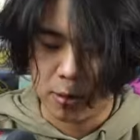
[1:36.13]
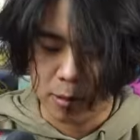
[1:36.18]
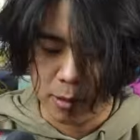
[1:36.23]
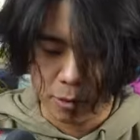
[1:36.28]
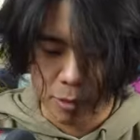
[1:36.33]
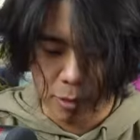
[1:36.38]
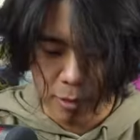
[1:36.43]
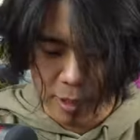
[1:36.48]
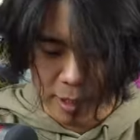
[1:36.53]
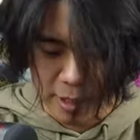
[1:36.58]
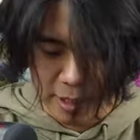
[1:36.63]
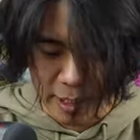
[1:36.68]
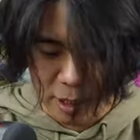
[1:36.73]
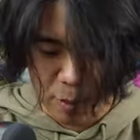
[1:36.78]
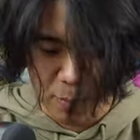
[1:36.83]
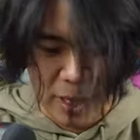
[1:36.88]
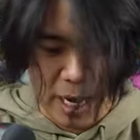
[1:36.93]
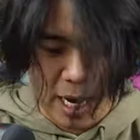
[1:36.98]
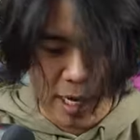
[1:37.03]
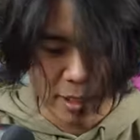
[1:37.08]
There's only
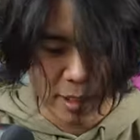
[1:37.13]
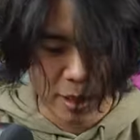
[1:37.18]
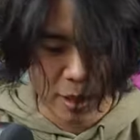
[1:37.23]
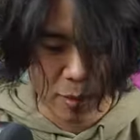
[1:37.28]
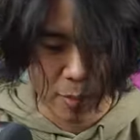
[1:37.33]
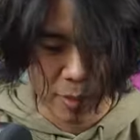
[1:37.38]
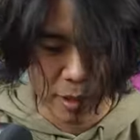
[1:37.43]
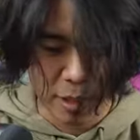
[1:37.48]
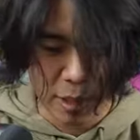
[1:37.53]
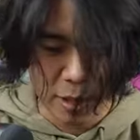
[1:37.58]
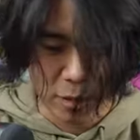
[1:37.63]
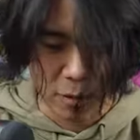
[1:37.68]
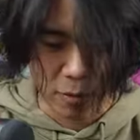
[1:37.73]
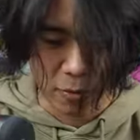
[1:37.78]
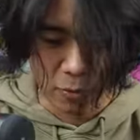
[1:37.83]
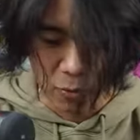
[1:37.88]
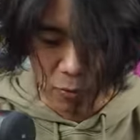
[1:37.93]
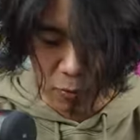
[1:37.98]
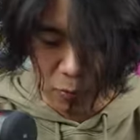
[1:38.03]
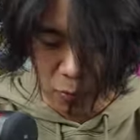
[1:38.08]
6 packs in here, but these are
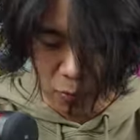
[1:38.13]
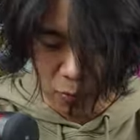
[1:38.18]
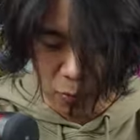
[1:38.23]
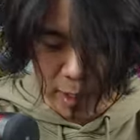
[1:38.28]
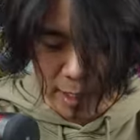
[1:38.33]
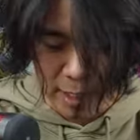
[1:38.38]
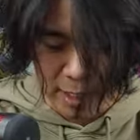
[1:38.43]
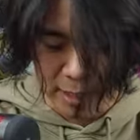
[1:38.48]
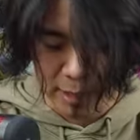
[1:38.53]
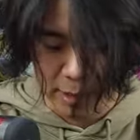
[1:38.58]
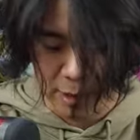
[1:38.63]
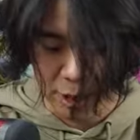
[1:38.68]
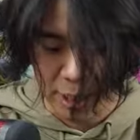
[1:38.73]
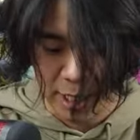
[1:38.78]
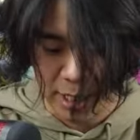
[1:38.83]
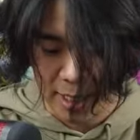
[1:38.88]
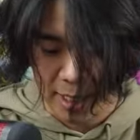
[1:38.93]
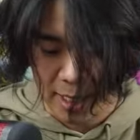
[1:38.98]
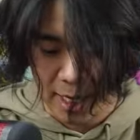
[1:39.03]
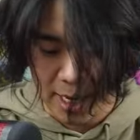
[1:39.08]
freaking
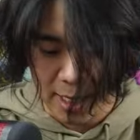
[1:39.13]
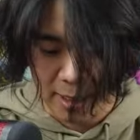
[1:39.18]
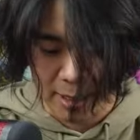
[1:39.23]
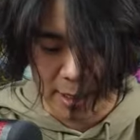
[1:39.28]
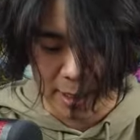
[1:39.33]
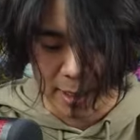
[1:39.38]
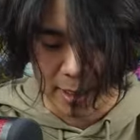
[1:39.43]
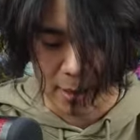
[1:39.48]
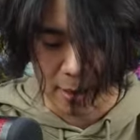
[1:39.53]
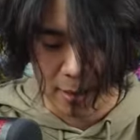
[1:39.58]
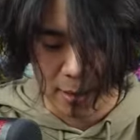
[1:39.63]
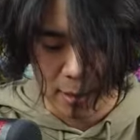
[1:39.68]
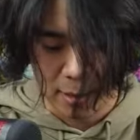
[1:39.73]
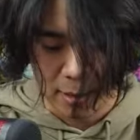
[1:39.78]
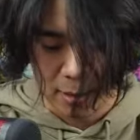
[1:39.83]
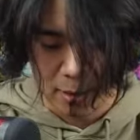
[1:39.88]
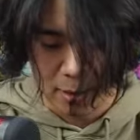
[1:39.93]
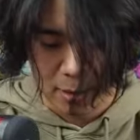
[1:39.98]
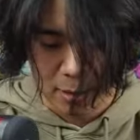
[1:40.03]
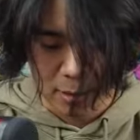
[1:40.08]
gigantic.
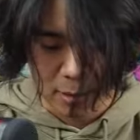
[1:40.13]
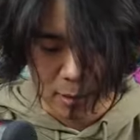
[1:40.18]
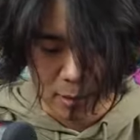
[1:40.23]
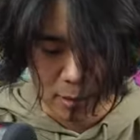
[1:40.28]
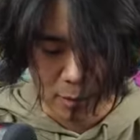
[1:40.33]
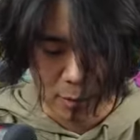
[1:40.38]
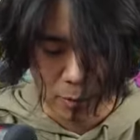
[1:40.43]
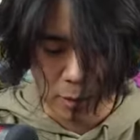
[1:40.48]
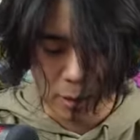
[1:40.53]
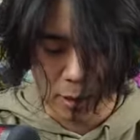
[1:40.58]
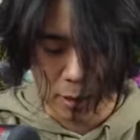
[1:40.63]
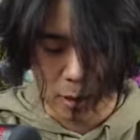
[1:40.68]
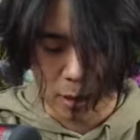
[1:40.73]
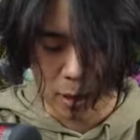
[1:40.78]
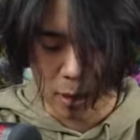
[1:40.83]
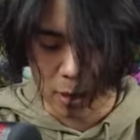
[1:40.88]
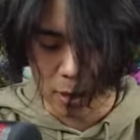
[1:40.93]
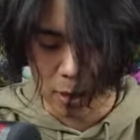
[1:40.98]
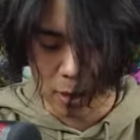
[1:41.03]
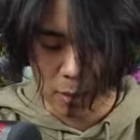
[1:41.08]
What
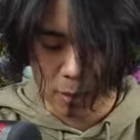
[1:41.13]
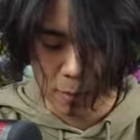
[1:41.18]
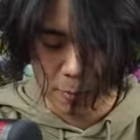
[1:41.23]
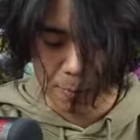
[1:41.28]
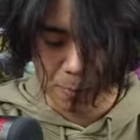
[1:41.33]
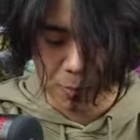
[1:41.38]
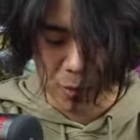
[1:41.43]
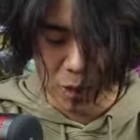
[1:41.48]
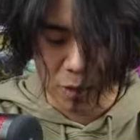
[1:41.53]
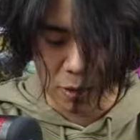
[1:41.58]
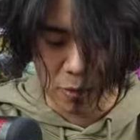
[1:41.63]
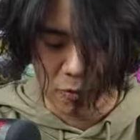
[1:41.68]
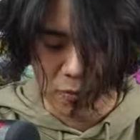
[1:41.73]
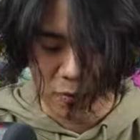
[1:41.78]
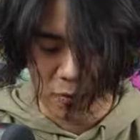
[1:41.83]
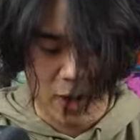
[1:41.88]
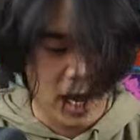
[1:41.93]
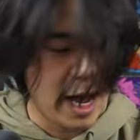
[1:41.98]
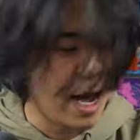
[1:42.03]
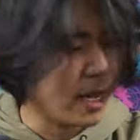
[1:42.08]
the? These are
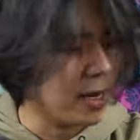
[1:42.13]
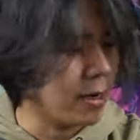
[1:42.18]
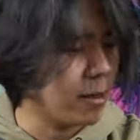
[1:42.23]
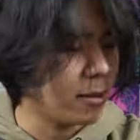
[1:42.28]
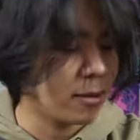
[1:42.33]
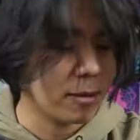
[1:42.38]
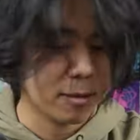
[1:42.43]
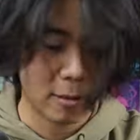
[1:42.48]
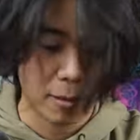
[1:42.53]
fat.